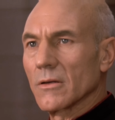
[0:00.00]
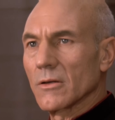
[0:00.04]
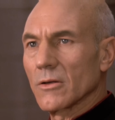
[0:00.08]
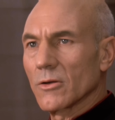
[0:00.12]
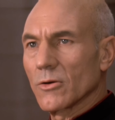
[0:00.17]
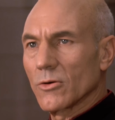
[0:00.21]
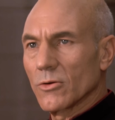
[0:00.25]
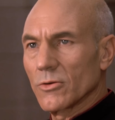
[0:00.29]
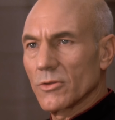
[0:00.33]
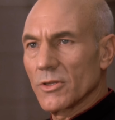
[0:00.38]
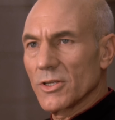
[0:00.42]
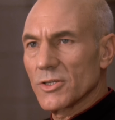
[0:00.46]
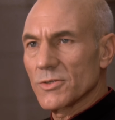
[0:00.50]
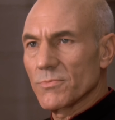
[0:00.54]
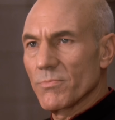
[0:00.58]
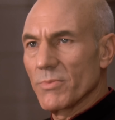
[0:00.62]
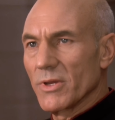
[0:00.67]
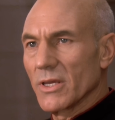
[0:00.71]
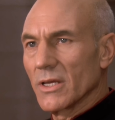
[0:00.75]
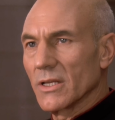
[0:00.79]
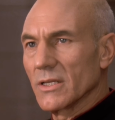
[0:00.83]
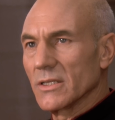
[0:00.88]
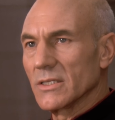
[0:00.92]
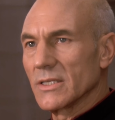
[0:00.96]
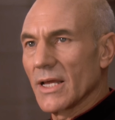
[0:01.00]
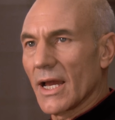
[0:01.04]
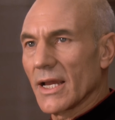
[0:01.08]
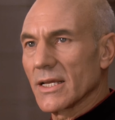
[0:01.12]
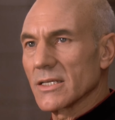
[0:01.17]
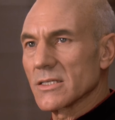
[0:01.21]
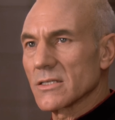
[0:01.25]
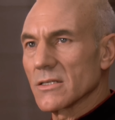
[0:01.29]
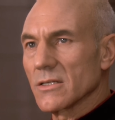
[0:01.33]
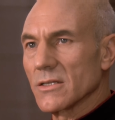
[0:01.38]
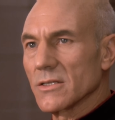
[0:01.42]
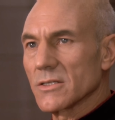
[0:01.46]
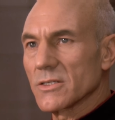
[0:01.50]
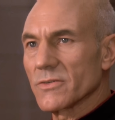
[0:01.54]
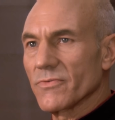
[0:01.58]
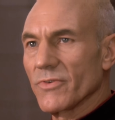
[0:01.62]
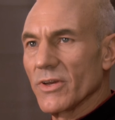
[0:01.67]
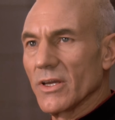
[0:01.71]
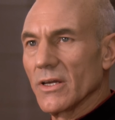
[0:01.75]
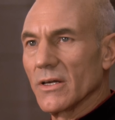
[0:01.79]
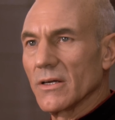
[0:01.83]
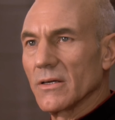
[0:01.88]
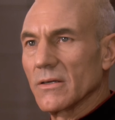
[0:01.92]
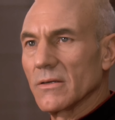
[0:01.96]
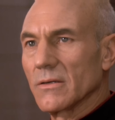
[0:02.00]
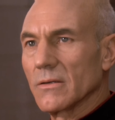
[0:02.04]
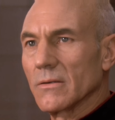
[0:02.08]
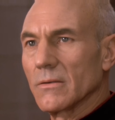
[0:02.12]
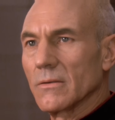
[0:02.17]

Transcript: Could this be a Dyson sphere?